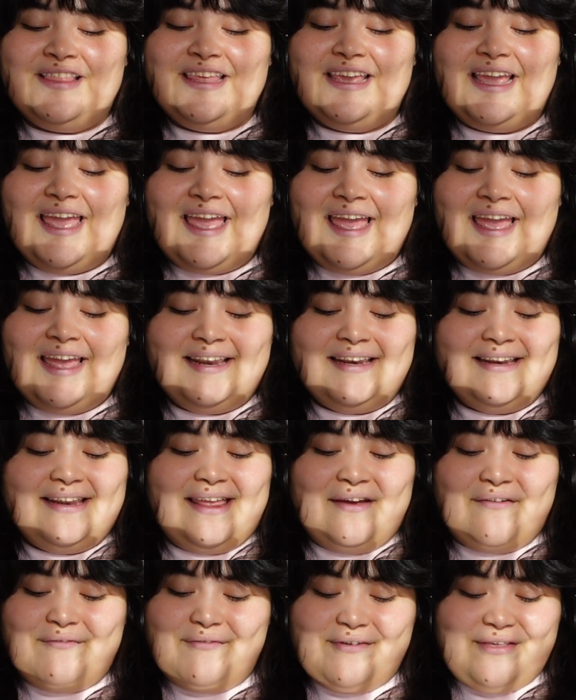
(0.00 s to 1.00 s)
think I had
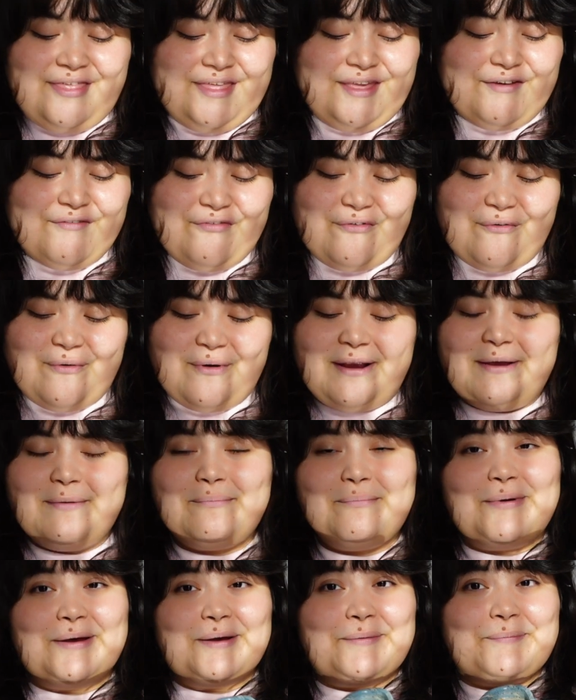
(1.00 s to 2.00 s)
everything for
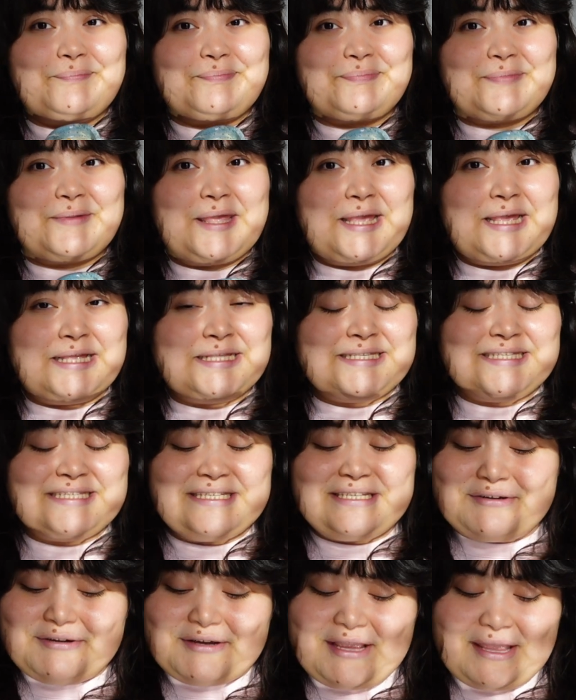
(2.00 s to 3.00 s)
it, but it
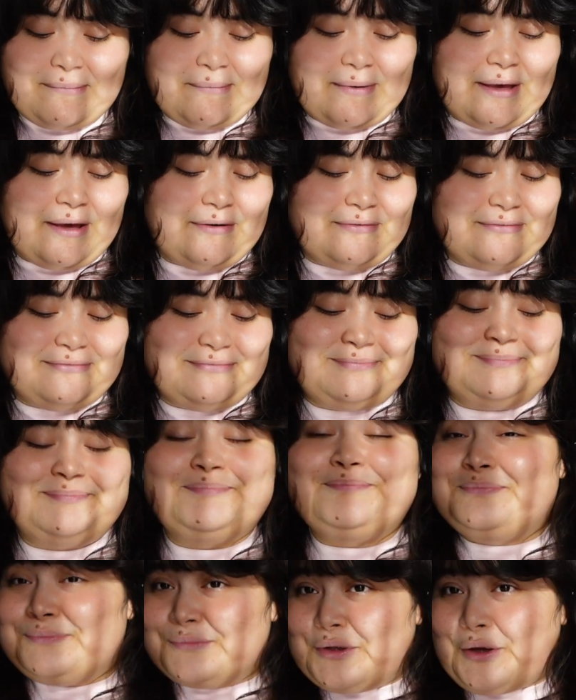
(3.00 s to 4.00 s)
still came out
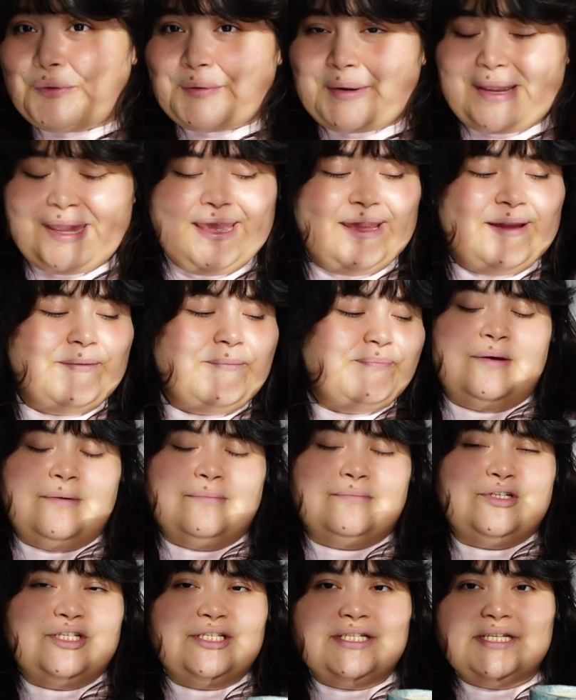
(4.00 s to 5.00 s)
okay.
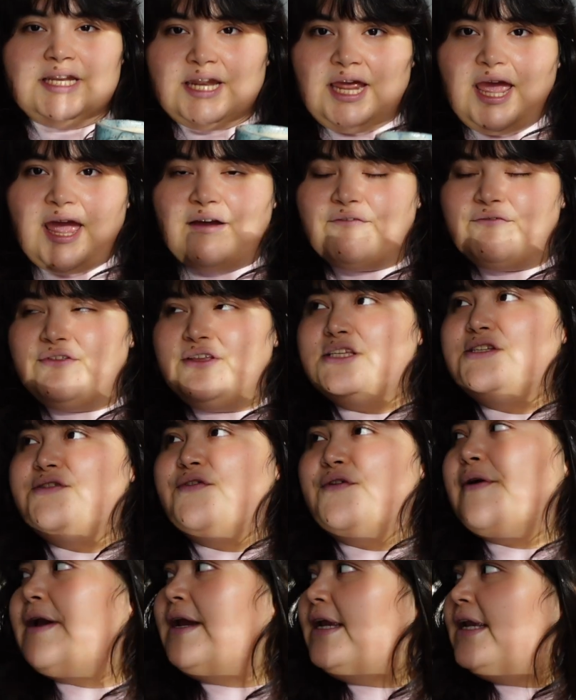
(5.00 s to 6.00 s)
I'm just gonna have this
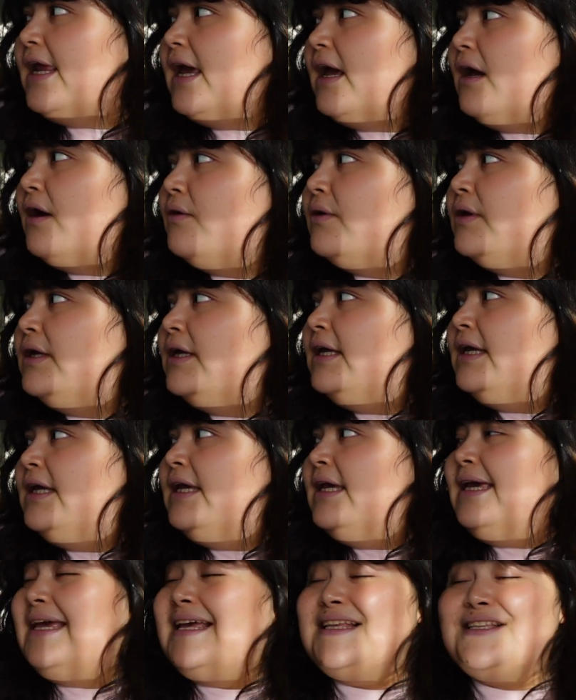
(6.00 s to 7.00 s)
for right now.
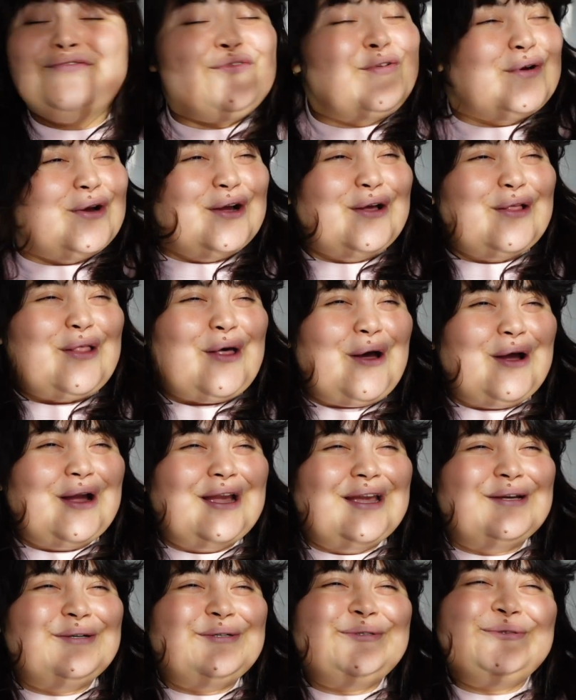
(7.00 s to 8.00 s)
It's 4
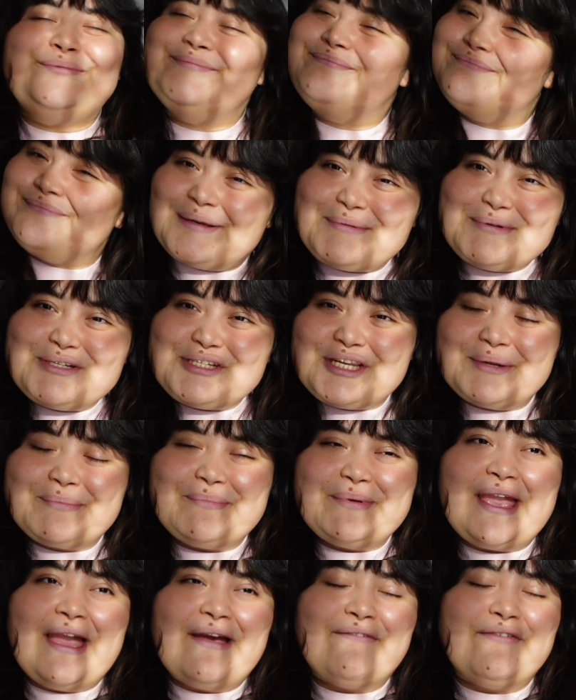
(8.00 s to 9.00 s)
o'clock. Maybe I shouldn't
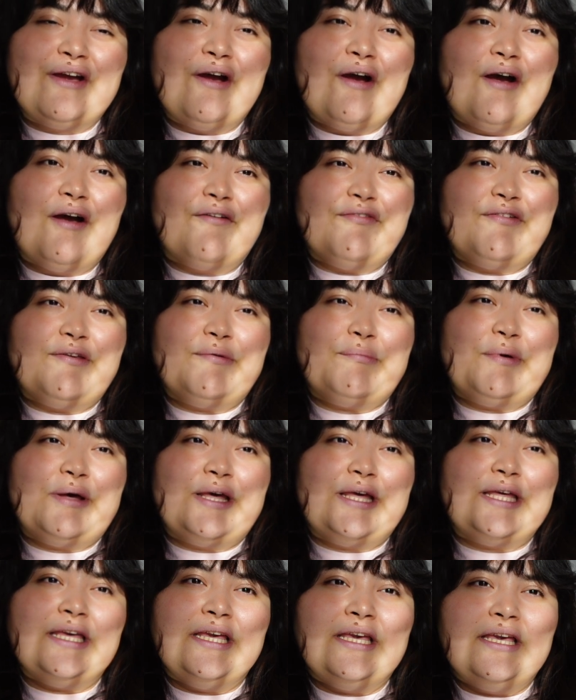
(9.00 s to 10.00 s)
be having coffee,
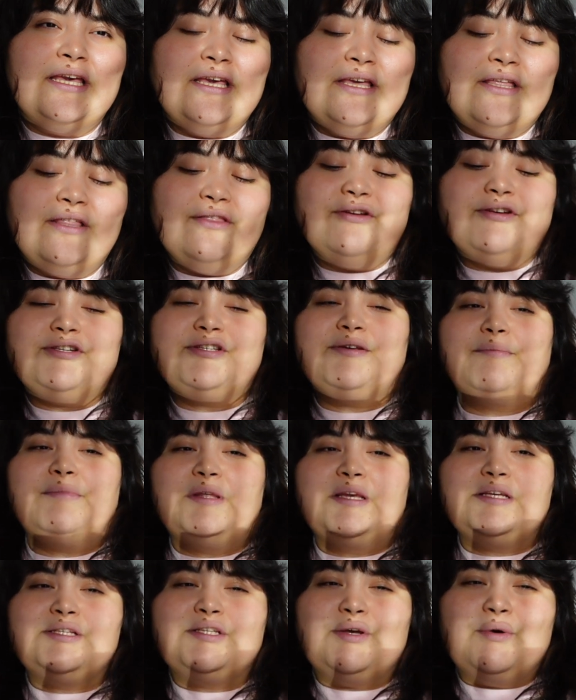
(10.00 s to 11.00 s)
but there's
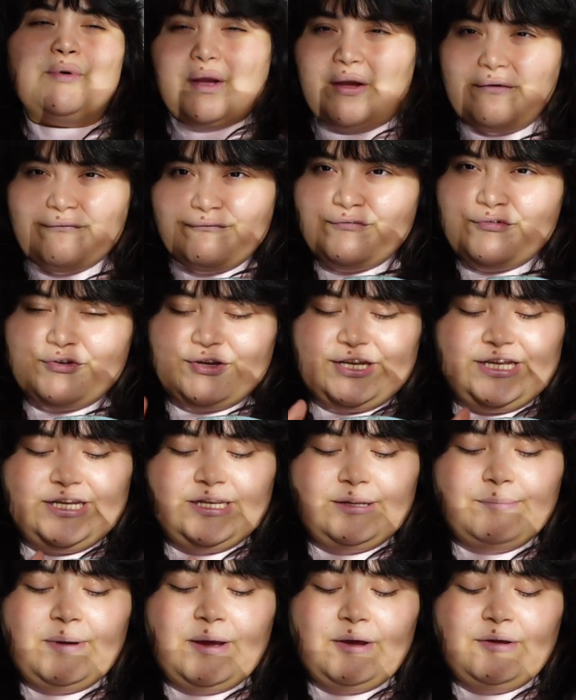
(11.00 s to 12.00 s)
something so
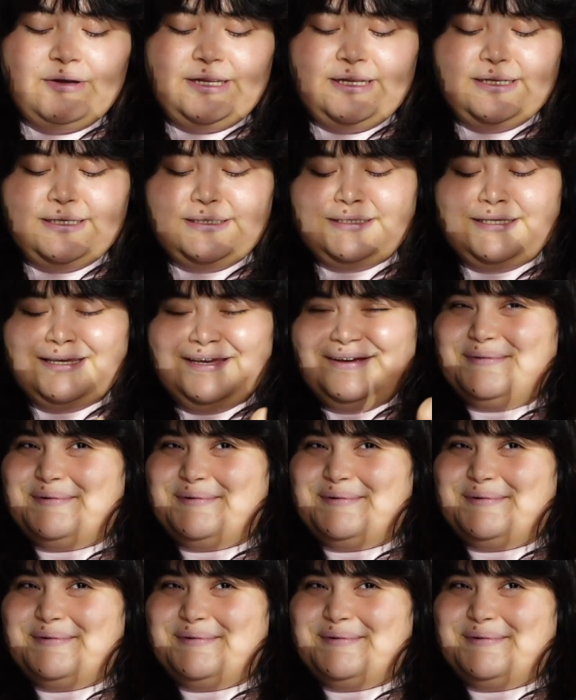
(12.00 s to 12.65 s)
comforting about it.